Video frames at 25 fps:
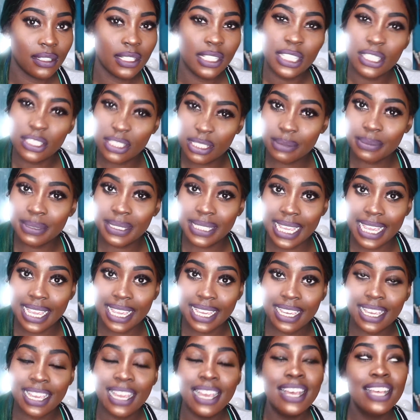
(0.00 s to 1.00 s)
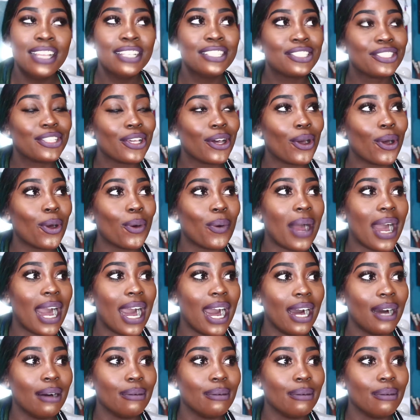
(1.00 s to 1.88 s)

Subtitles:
You see what I'm saying? So